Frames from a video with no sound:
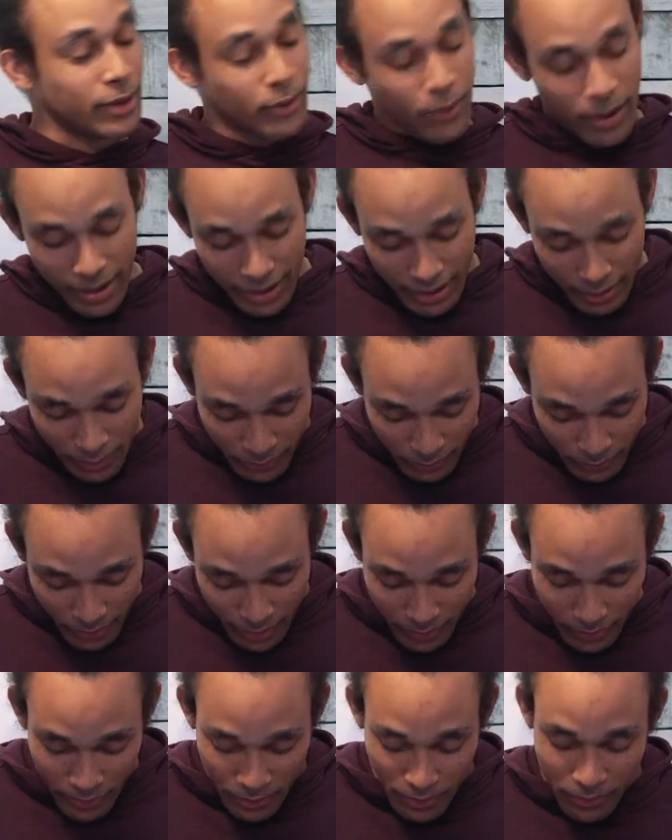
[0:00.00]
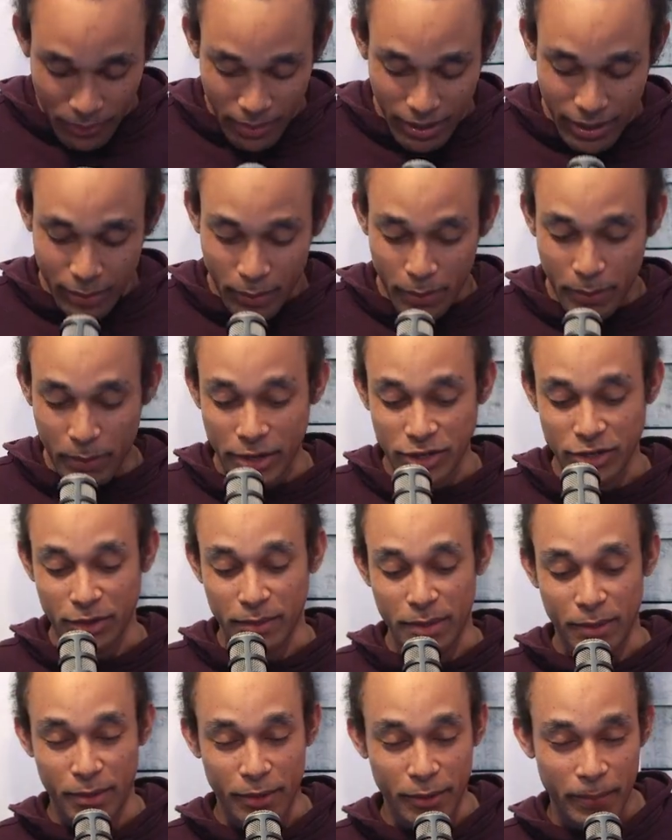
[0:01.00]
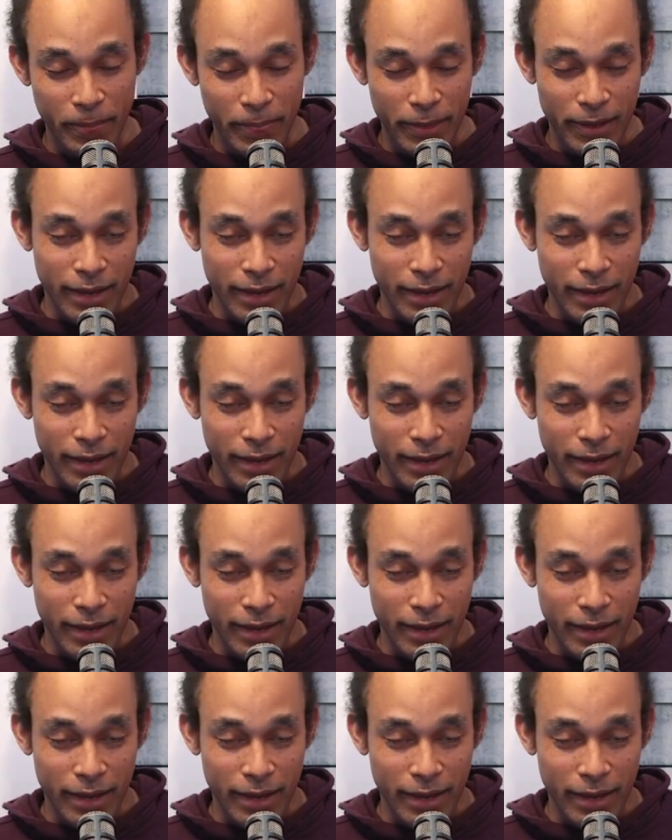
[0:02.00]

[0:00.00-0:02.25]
Why I gotta put why, why gotta put pressure on me, bro?